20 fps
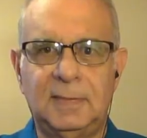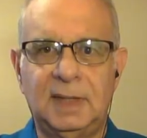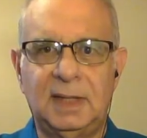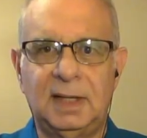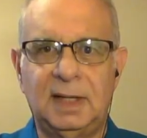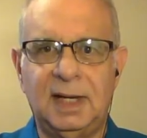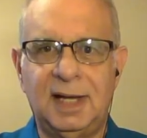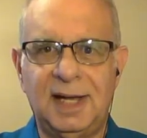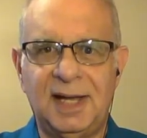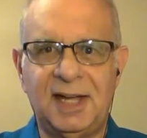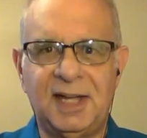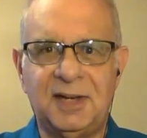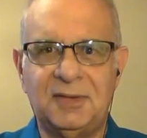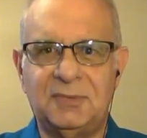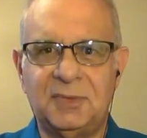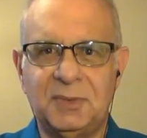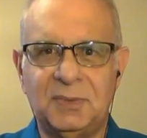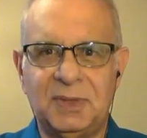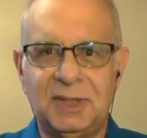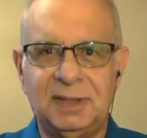Hi
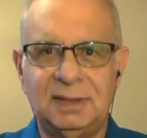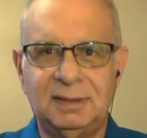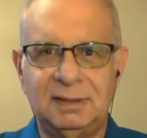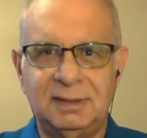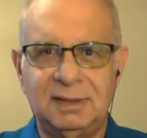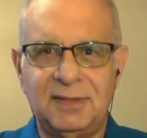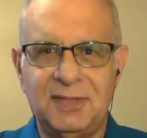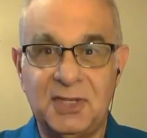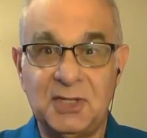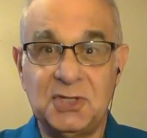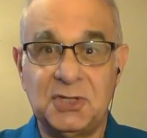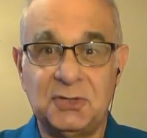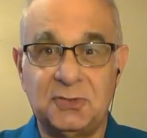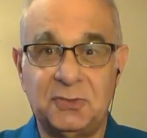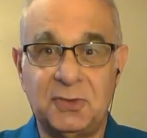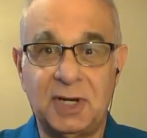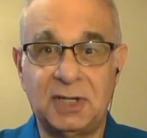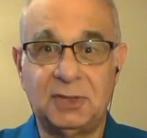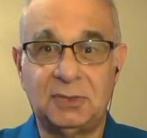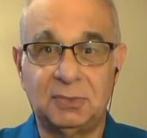everyone, this is
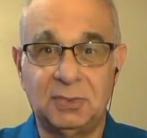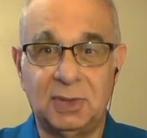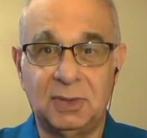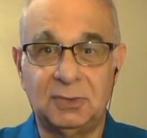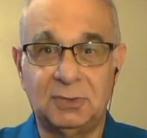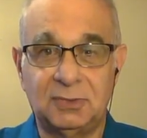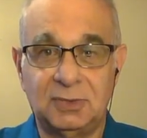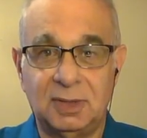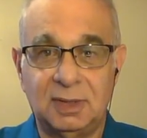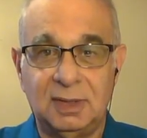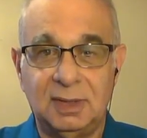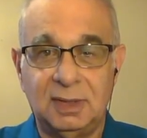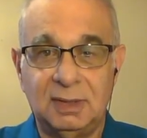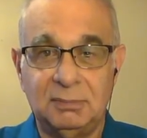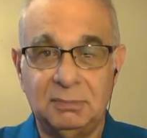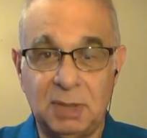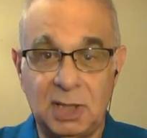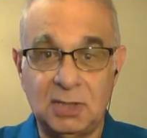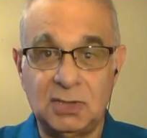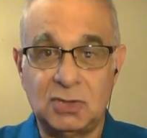Frank DeRose,
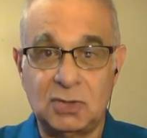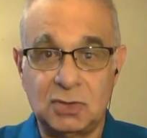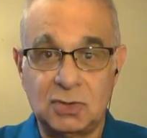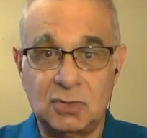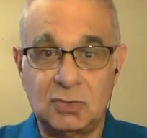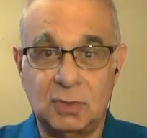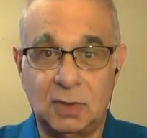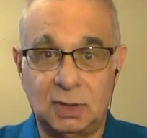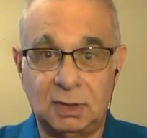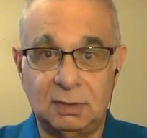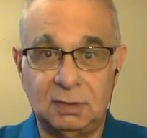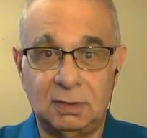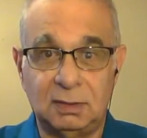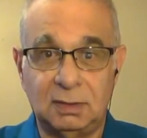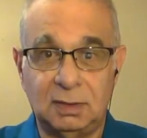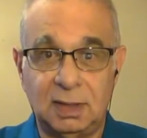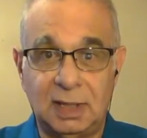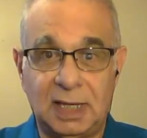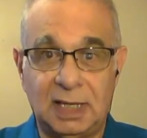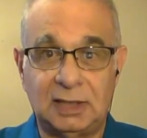bass instructor
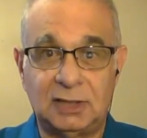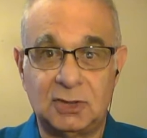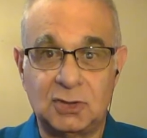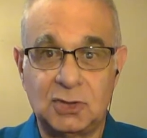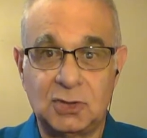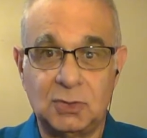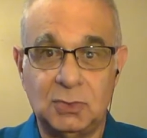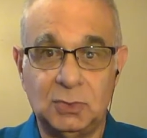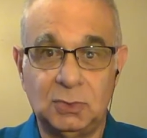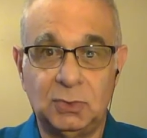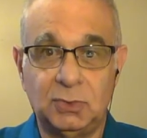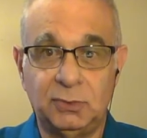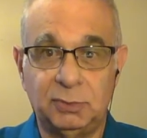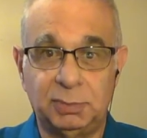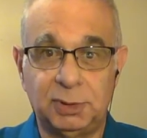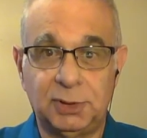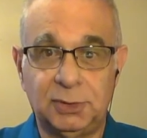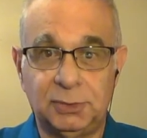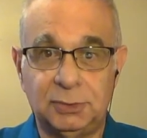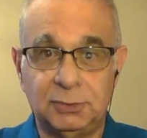at the School of the
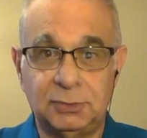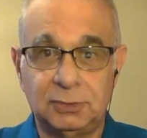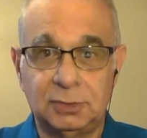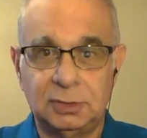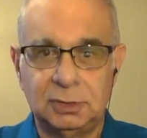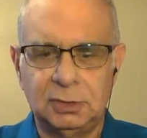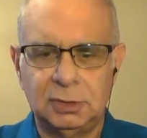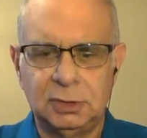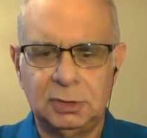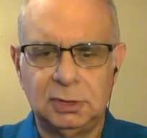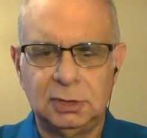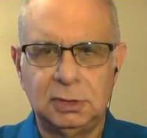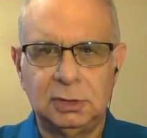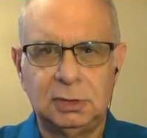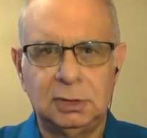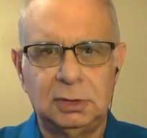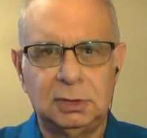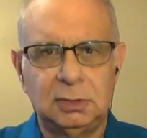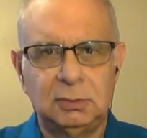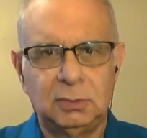Blues.
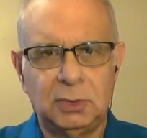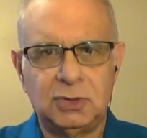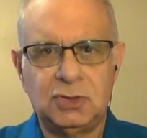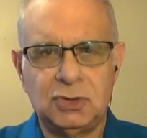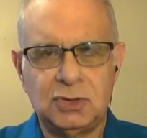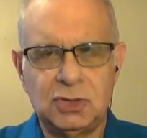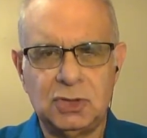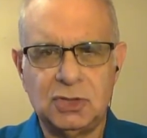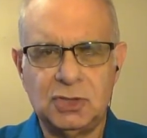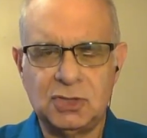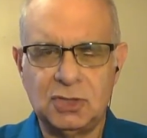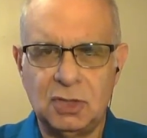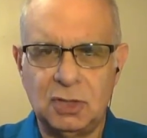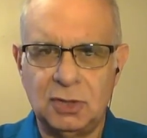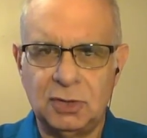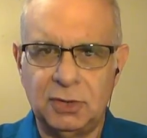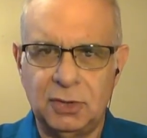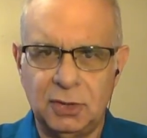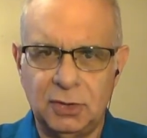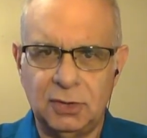What you just saw
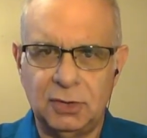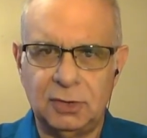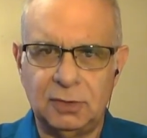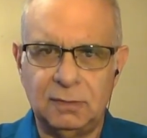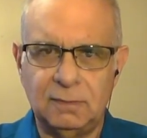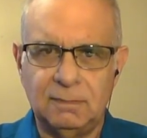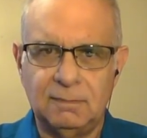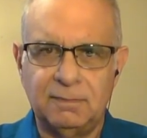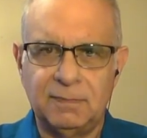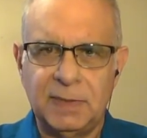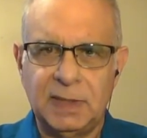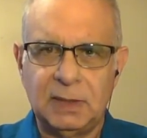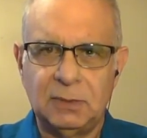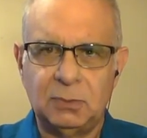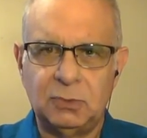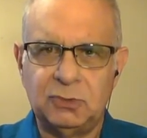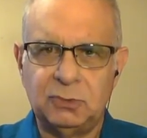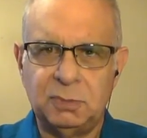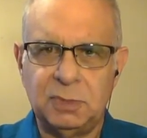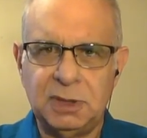and heard
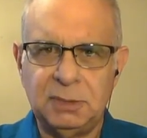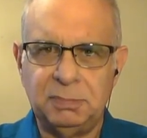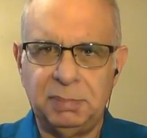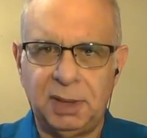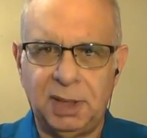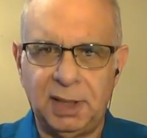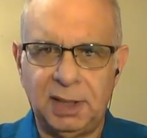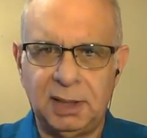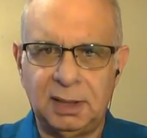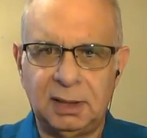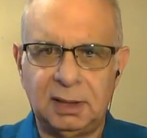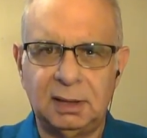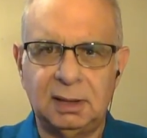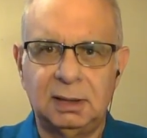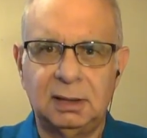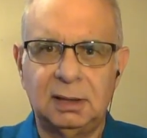was me playing